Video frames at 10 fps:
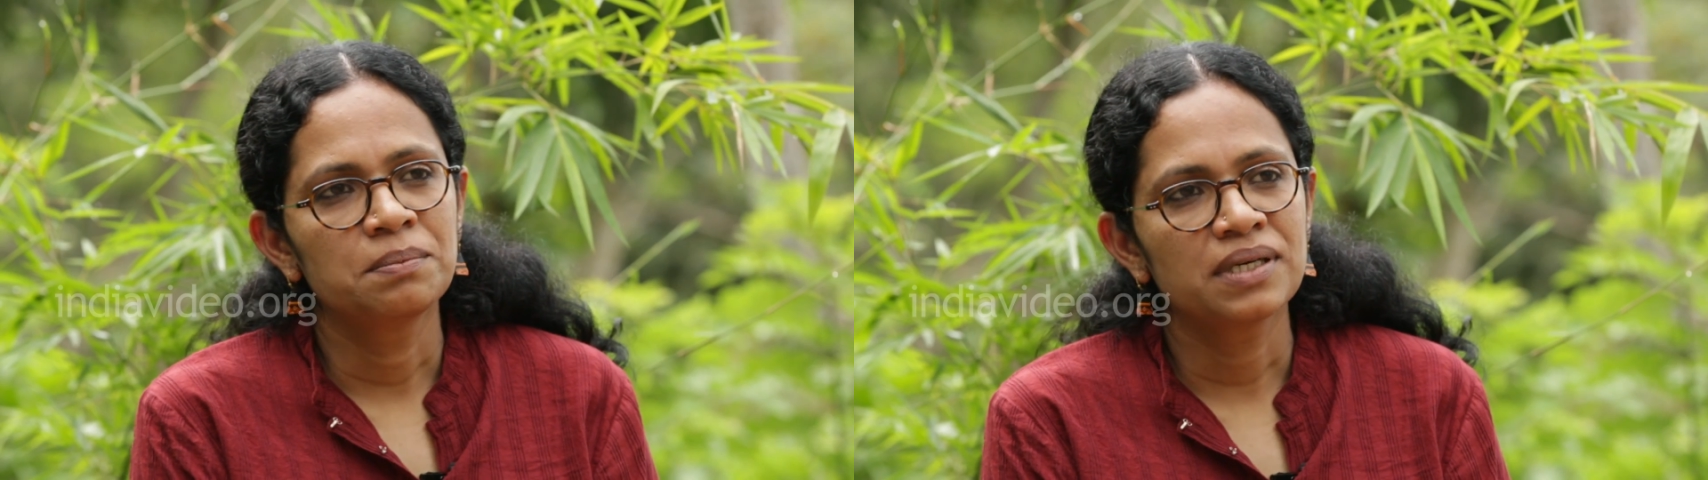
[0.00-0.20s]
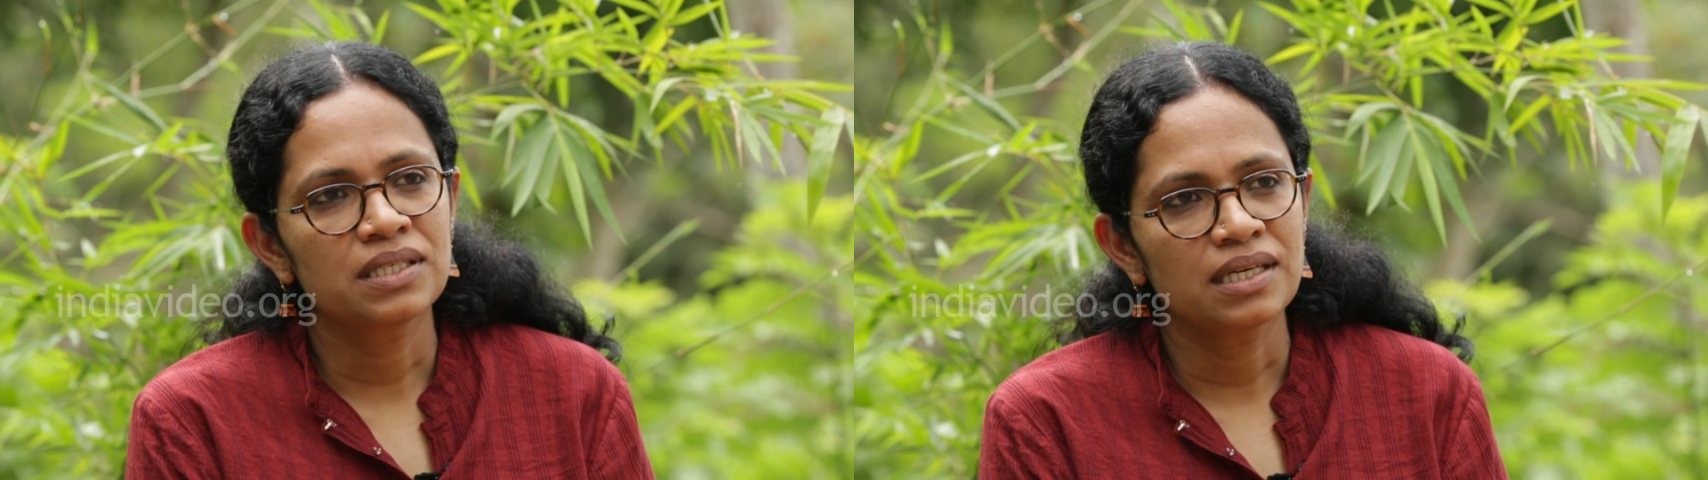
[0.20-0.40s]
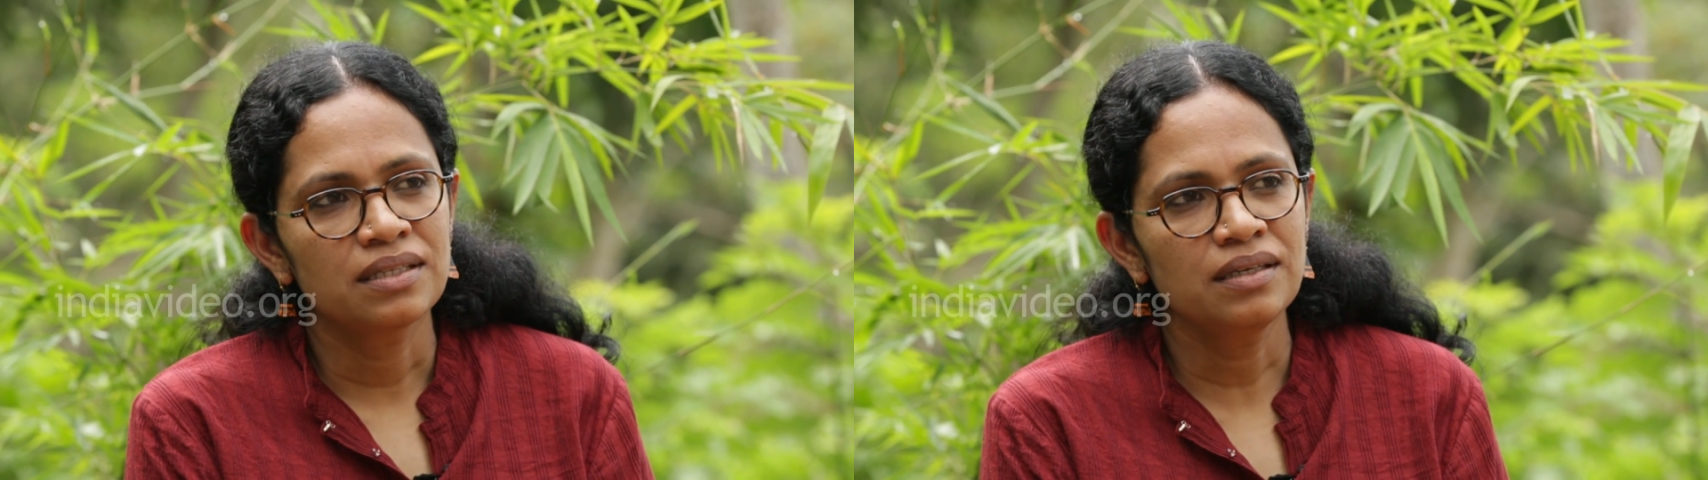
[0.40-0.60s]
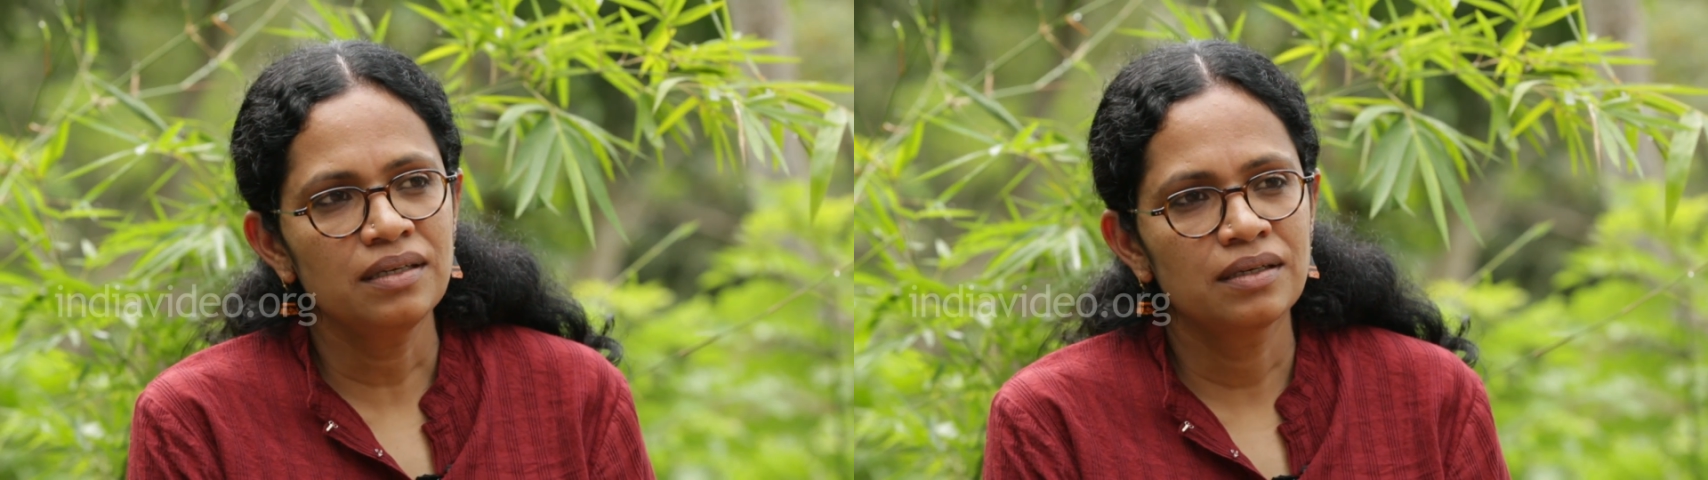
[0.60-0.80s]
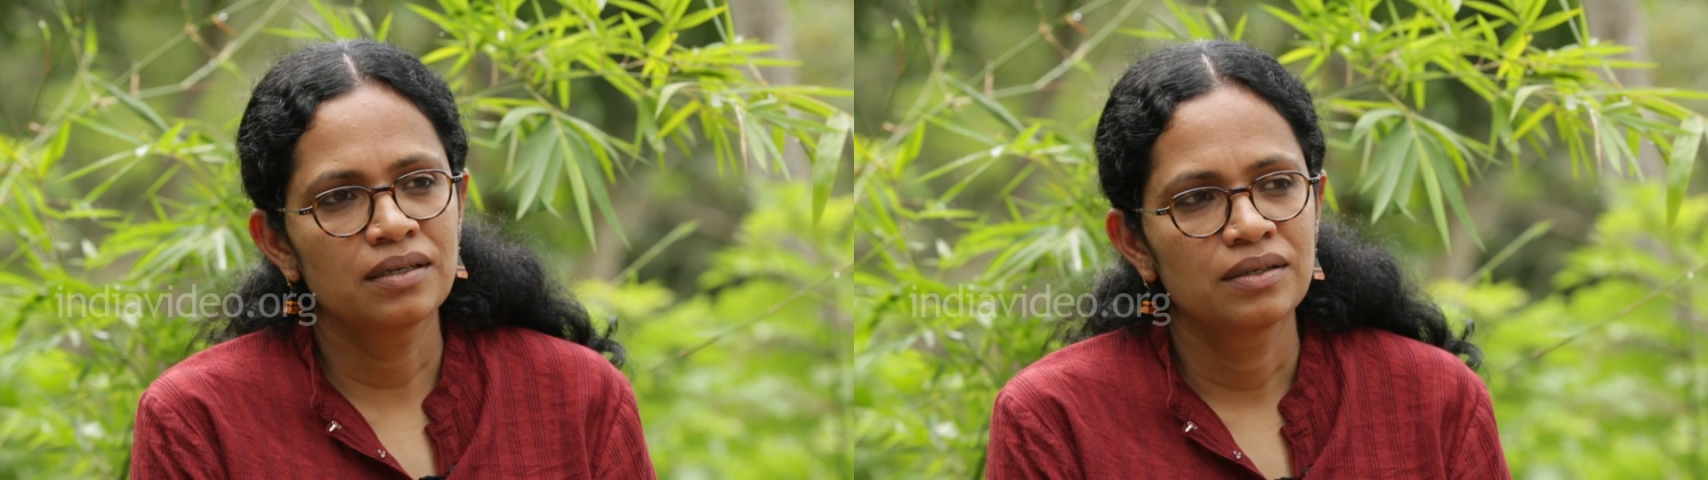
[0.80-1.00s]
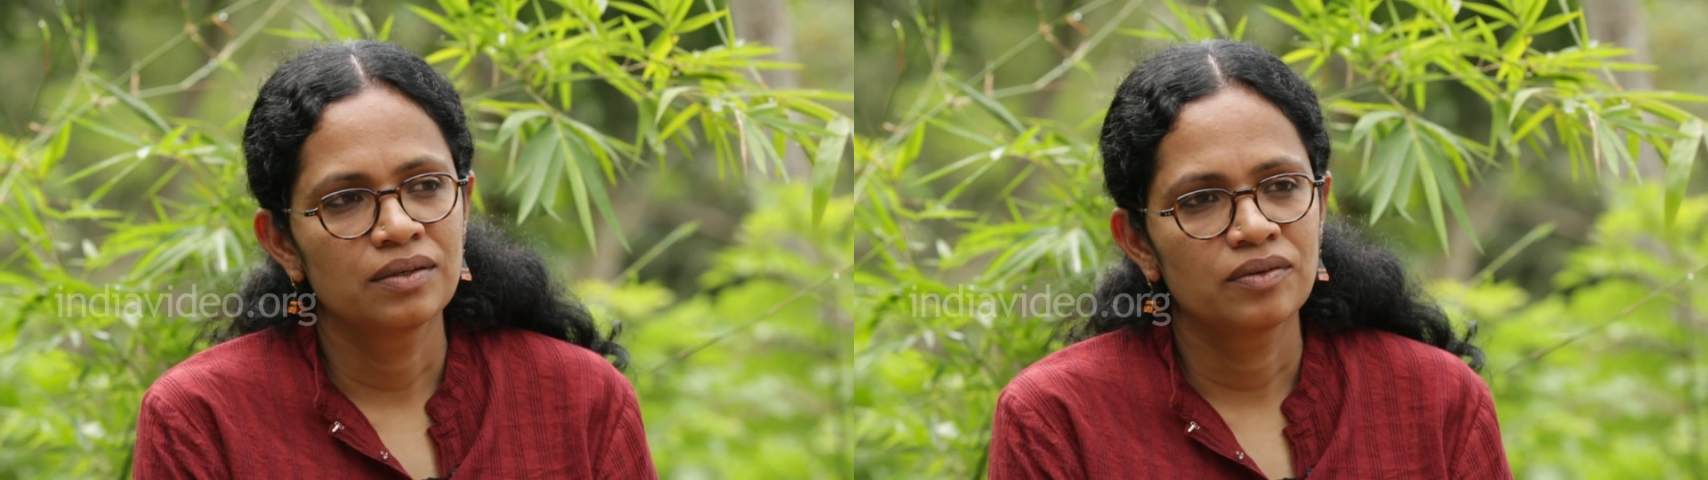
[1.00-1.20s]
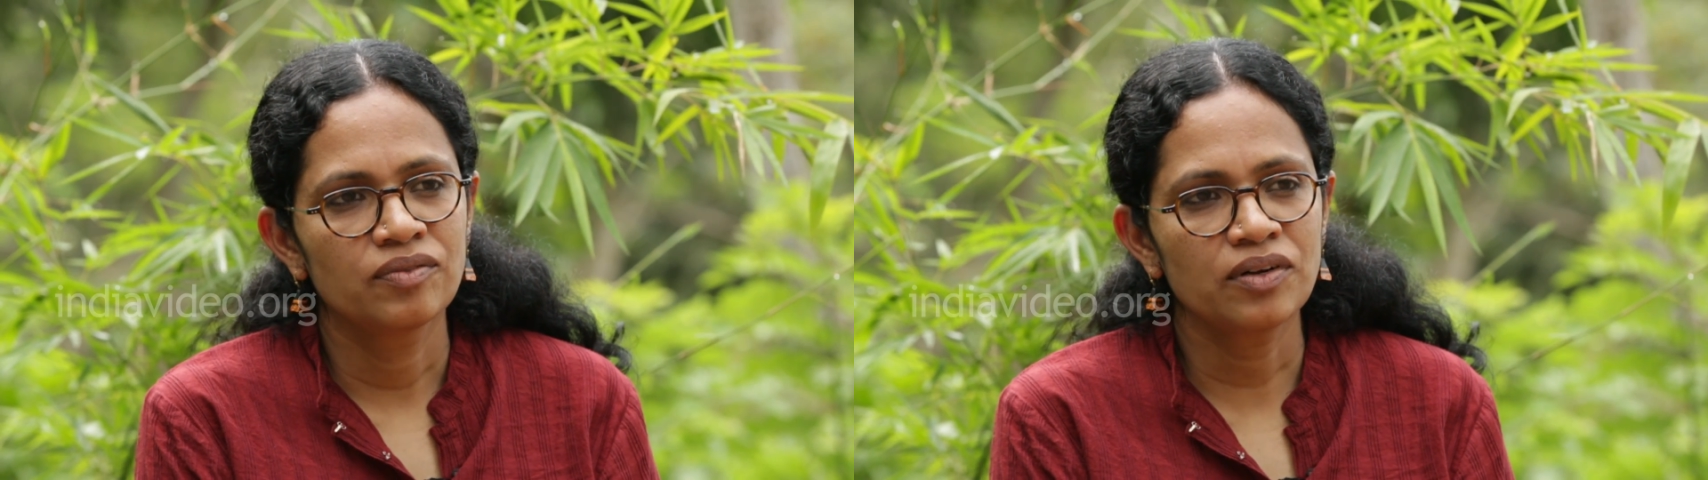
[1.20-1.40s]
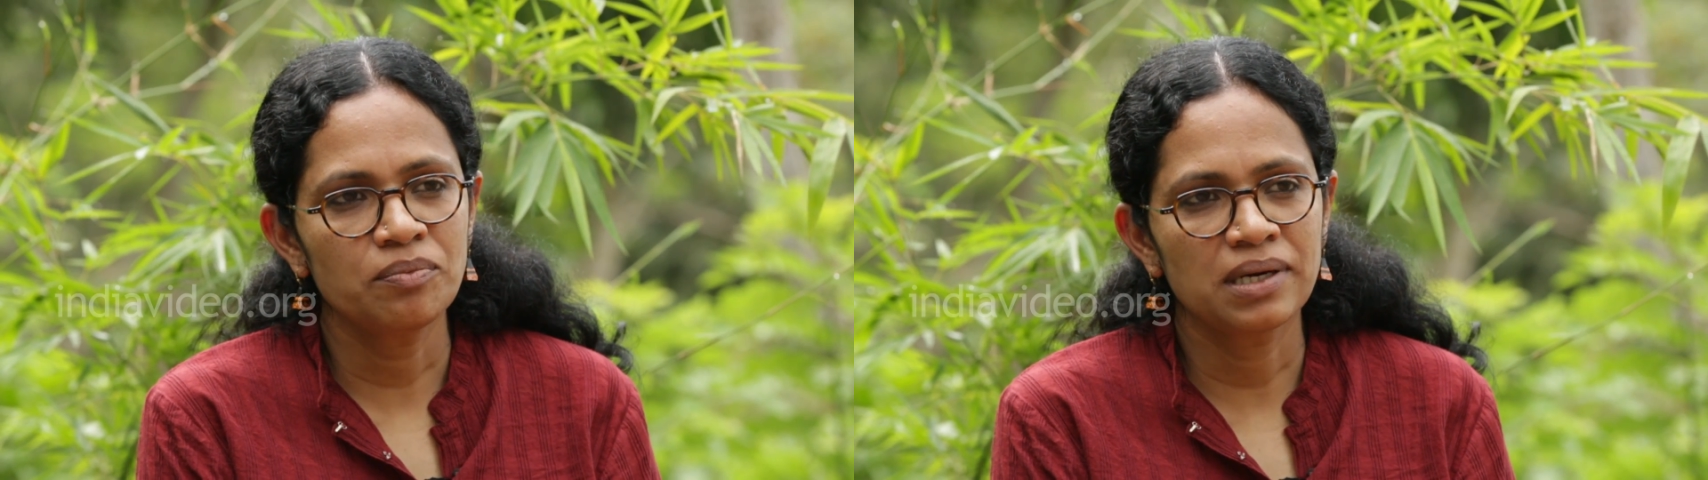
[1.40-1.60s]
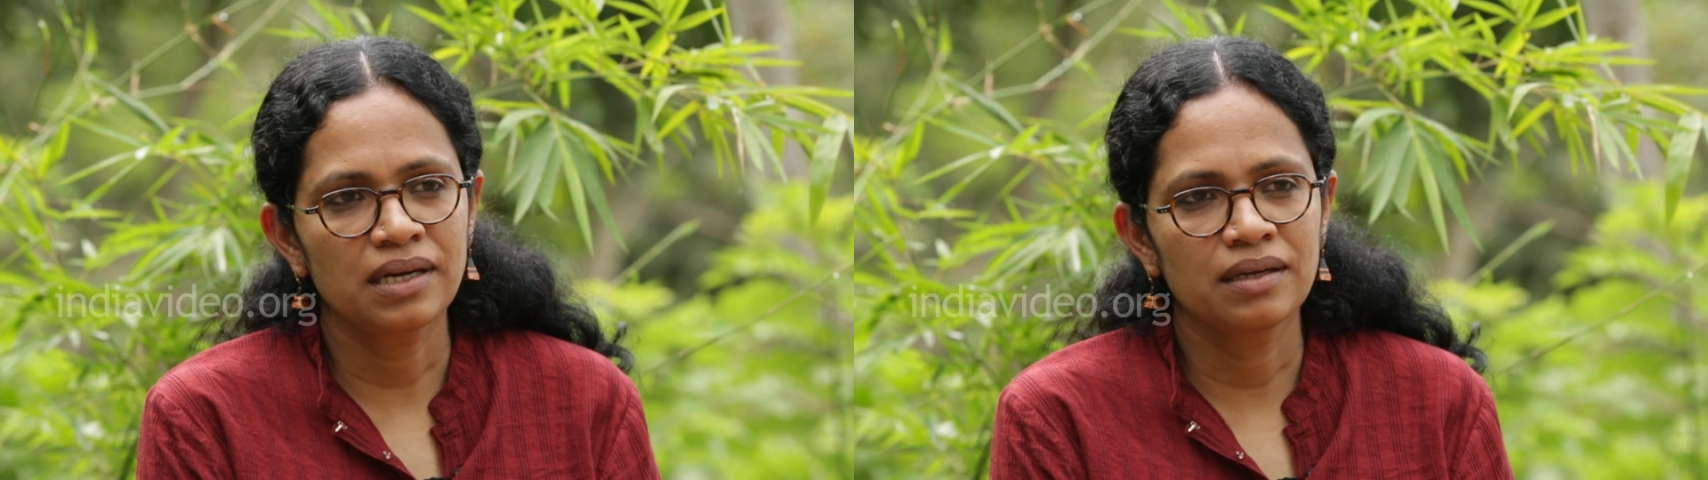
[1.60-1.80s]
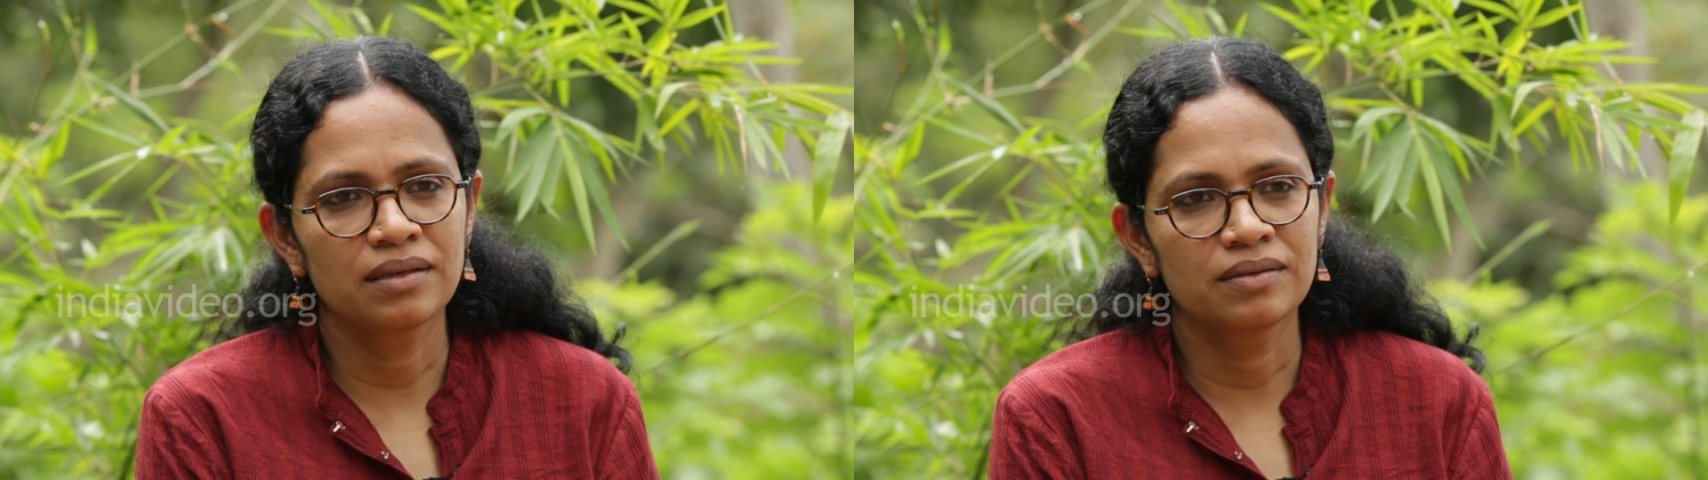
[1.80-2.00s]
but I think one of
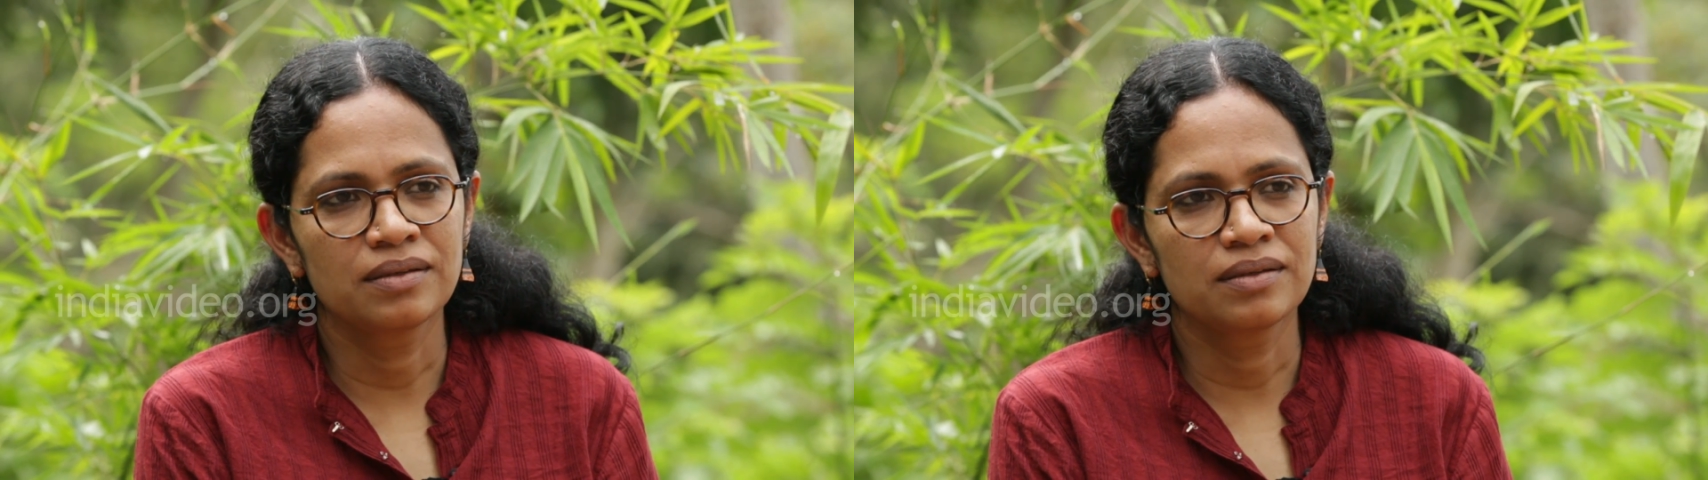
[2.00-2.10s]
my,